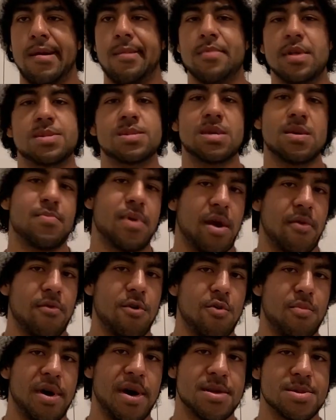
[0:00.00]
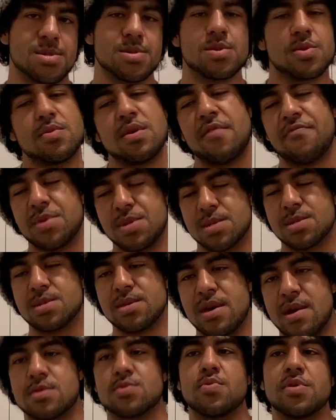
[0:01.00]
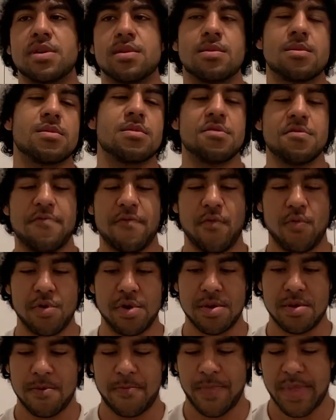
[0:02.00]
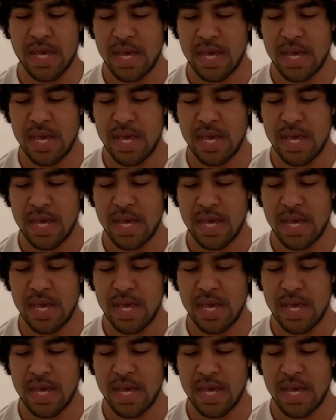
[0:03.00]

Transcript: let's say by robots. So you have this exact weight of wood.